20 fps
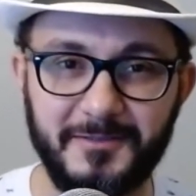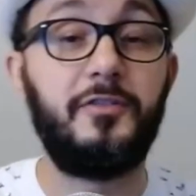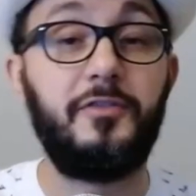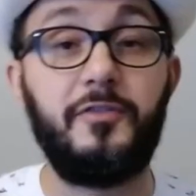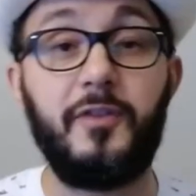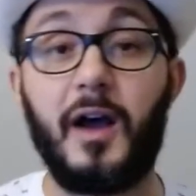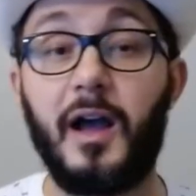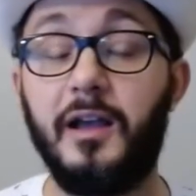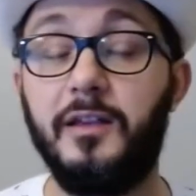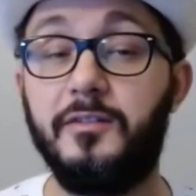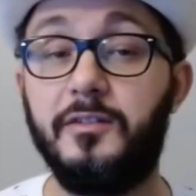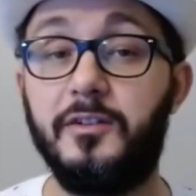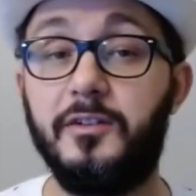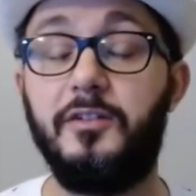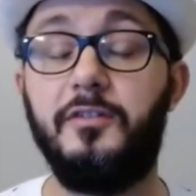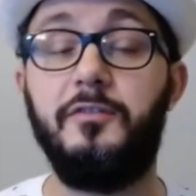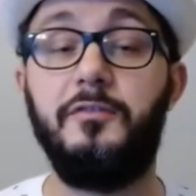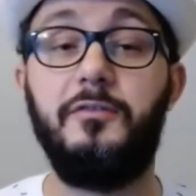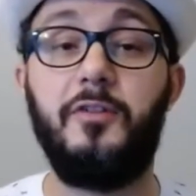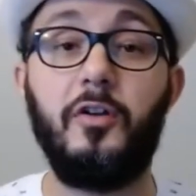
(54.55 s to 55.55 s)
Pfizer
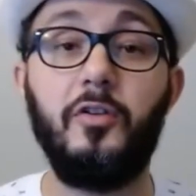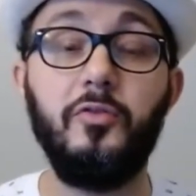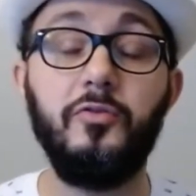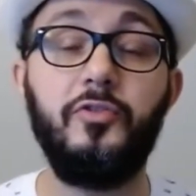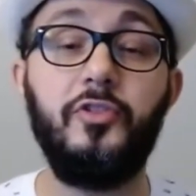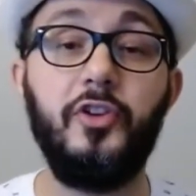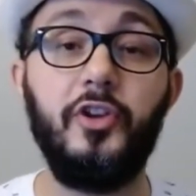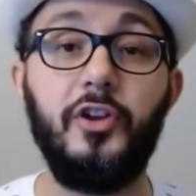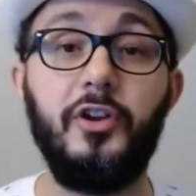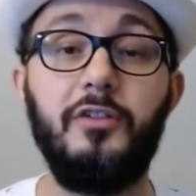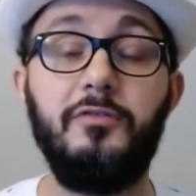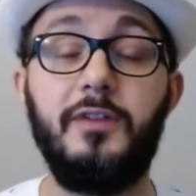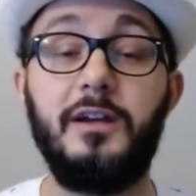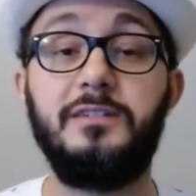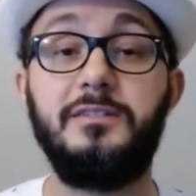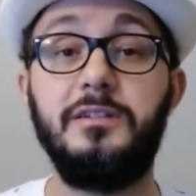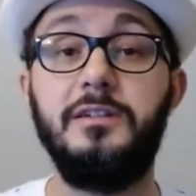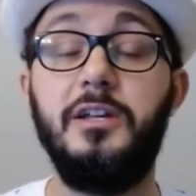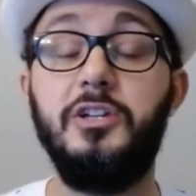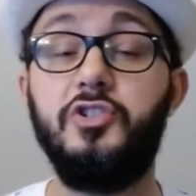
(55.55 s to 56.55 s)
volunteer
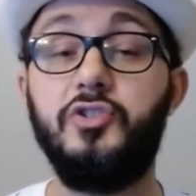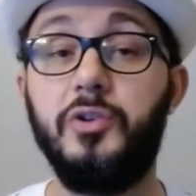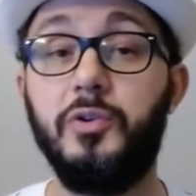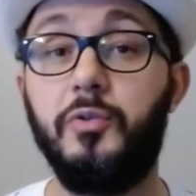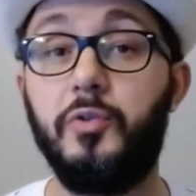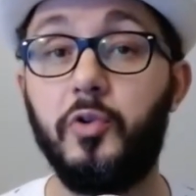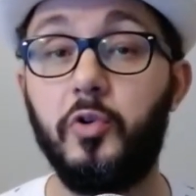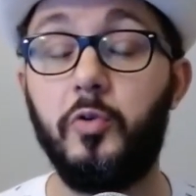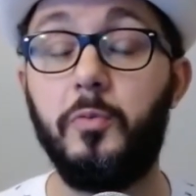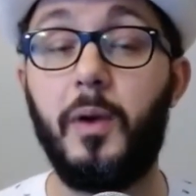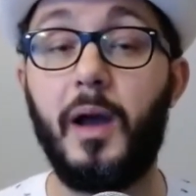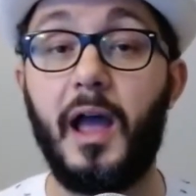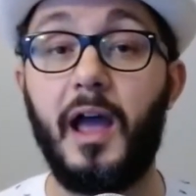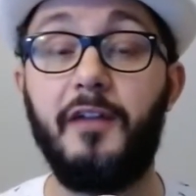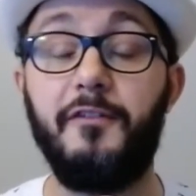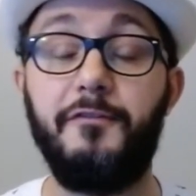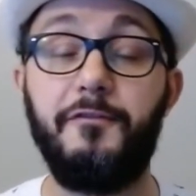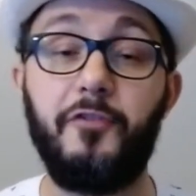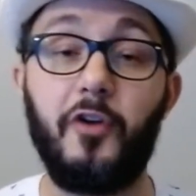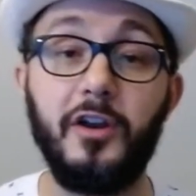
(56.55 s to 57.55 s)
vaccination group
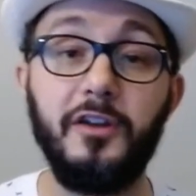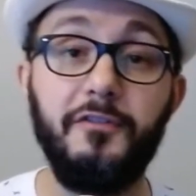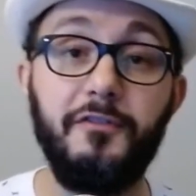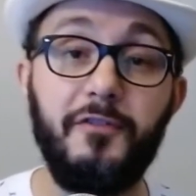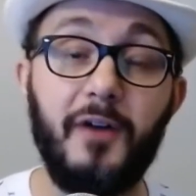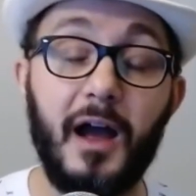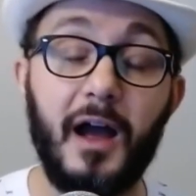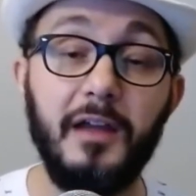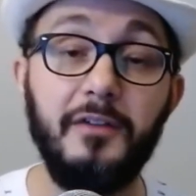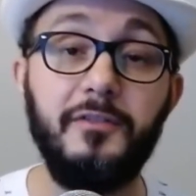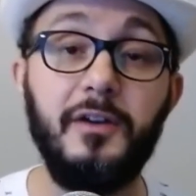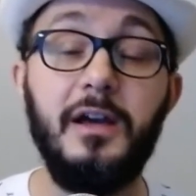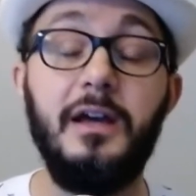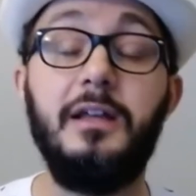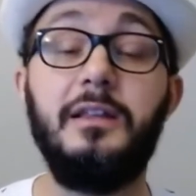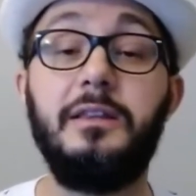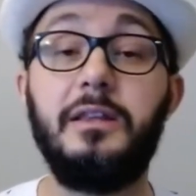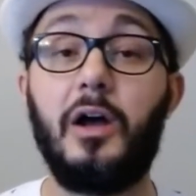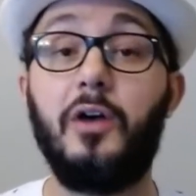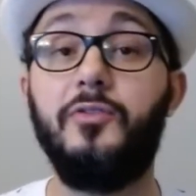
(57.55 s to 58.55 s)
had
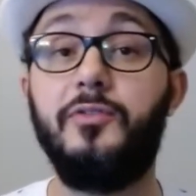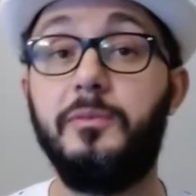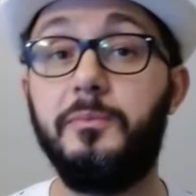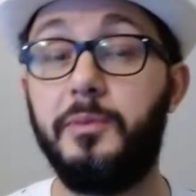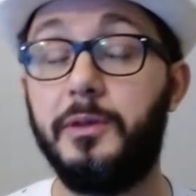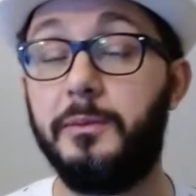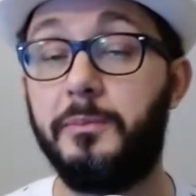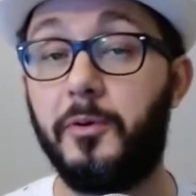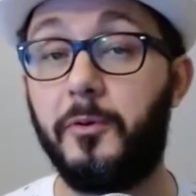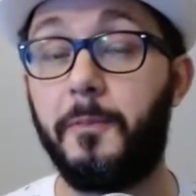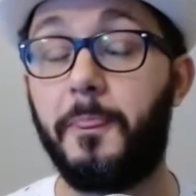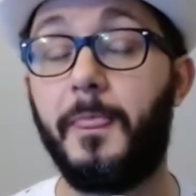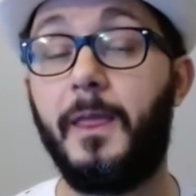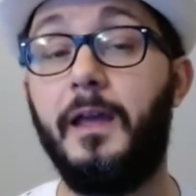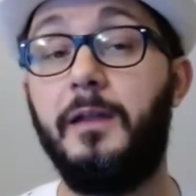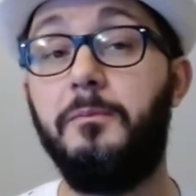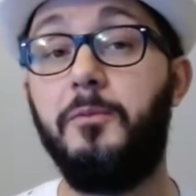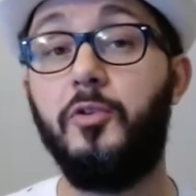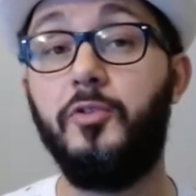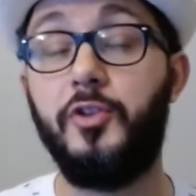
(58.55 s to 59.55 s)
45,000 people
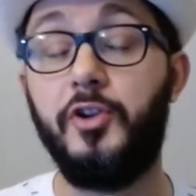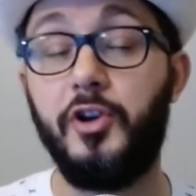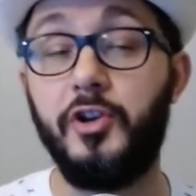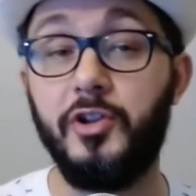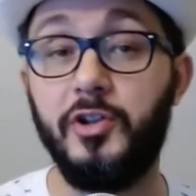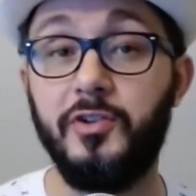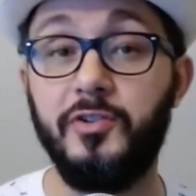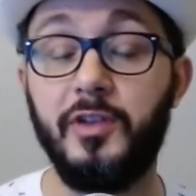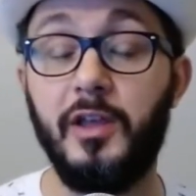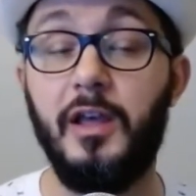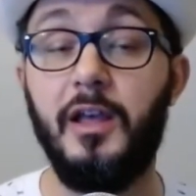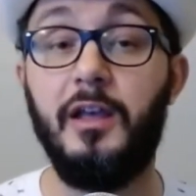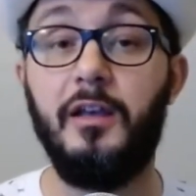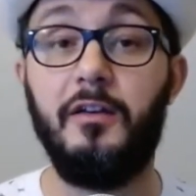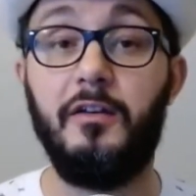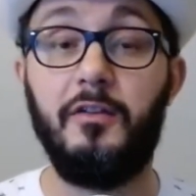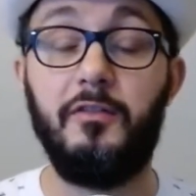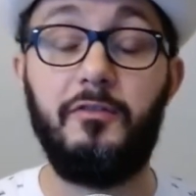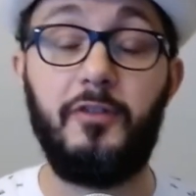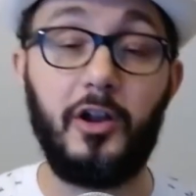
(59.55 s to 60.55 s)
and Moderna's
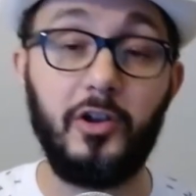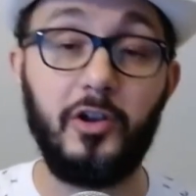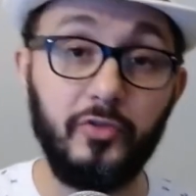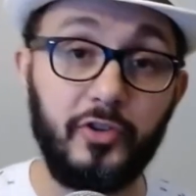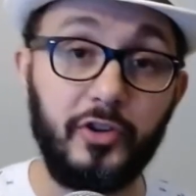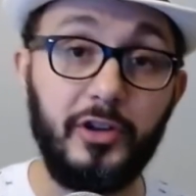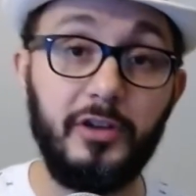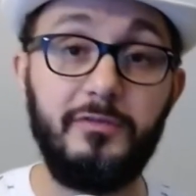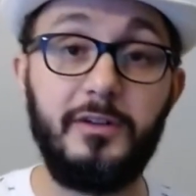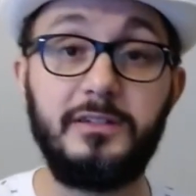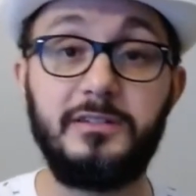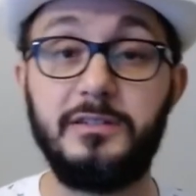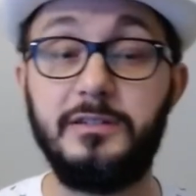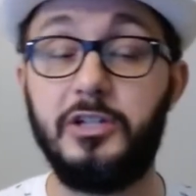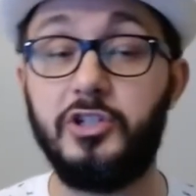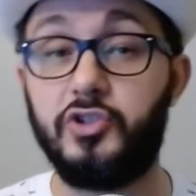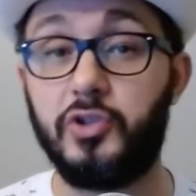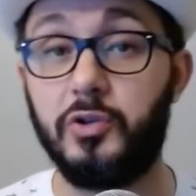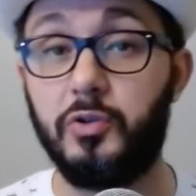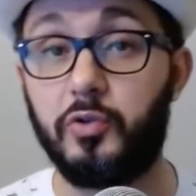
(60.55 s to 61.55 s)
volunteer
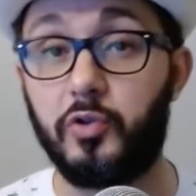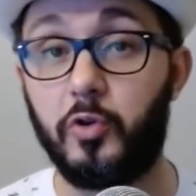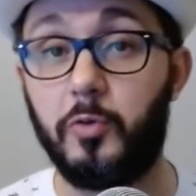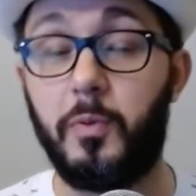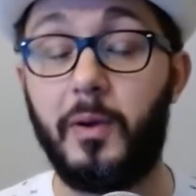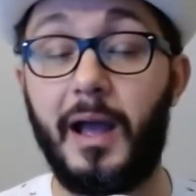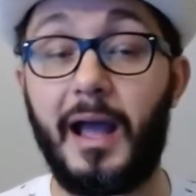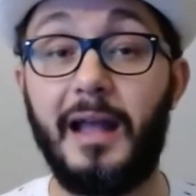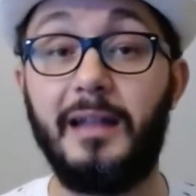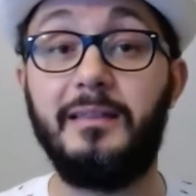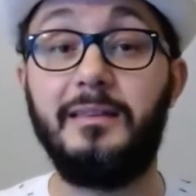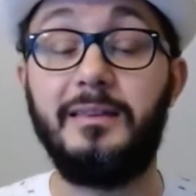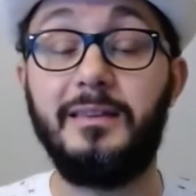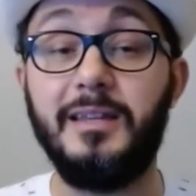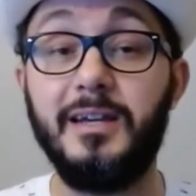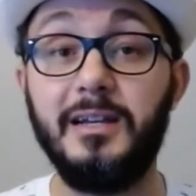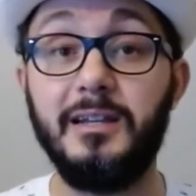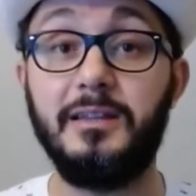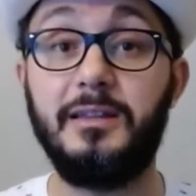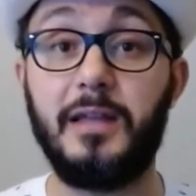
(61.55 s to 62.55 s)
vaccination group had
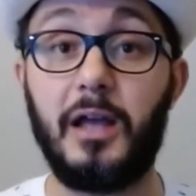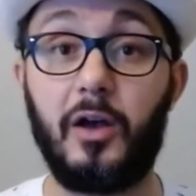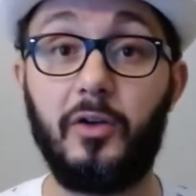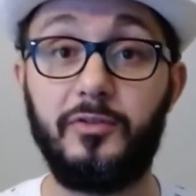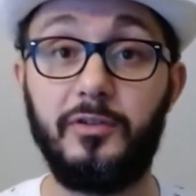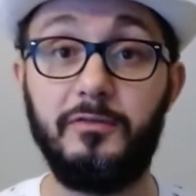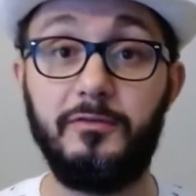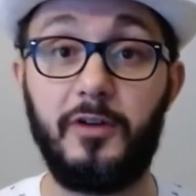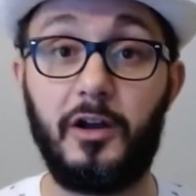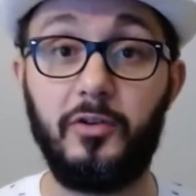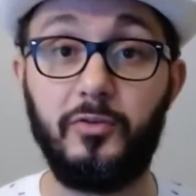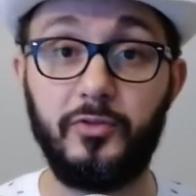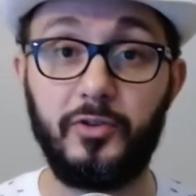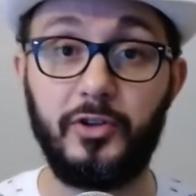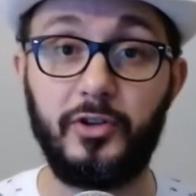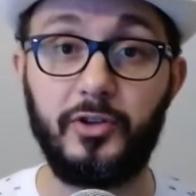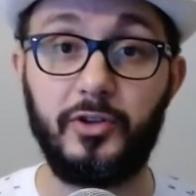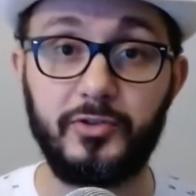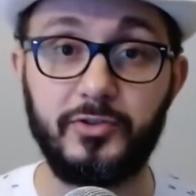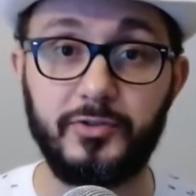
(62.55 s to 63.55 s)
30,000
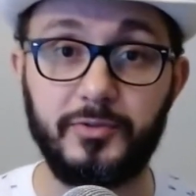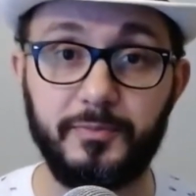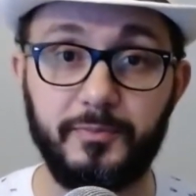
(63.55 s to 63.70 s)
volunteers.